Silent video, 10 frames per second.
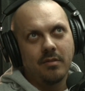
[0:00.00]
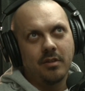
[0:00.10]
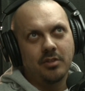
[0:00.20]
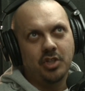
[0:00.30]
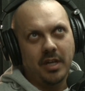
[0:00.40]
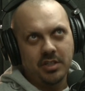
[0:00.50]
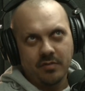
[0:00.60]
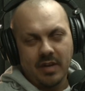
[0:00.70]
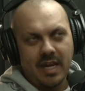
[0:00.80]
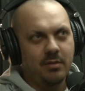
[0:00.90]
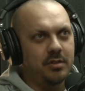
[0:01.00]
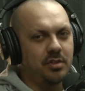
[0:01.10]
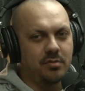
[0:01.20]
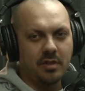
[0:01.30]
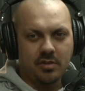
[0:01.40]
the change of language
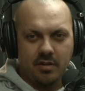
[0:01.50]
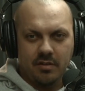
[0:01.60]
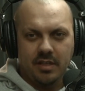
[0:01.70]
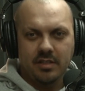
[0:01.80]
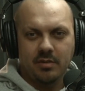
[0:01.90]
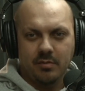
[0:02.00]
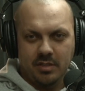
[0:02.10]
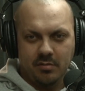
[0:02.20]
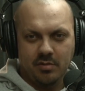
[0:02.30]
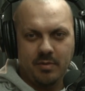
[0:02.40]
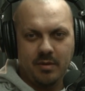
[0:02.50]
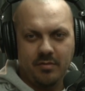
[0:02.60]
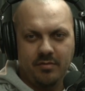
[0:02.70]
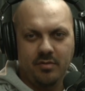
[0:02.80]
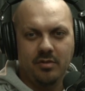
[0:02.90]
and all those kind of things like we talked about
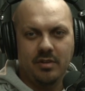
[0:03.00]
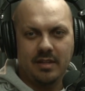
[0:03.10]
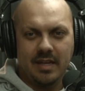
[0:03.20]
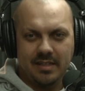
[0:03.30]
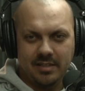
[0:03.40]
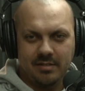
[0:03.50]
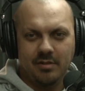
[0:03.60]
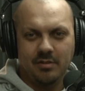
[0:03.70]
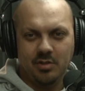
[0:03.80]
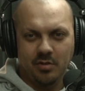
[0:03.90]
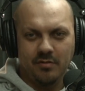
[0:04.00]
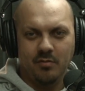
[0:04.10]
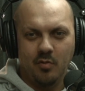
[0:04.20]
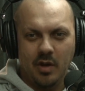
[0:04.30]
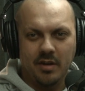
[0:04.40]
before, that's the sort
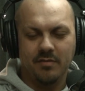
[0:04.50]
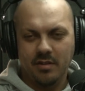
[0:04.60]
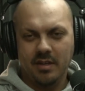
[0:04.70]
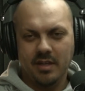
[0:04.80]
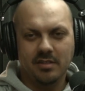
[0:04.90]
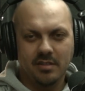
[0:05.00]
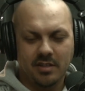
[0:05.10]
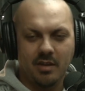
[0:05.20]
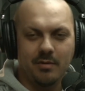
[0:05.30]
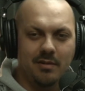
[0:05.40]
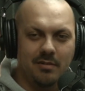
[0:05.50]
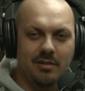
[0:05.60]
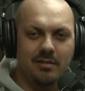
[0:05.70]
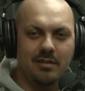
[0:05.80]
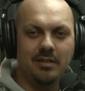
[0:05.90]
of one of the things that's going on,
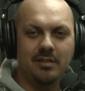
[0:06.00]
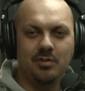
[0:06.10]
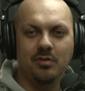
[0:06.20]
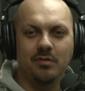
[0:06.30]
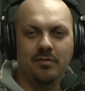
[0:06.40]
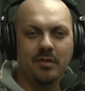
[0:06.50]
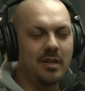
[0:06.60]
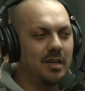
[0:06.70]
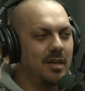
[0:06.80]
that sort of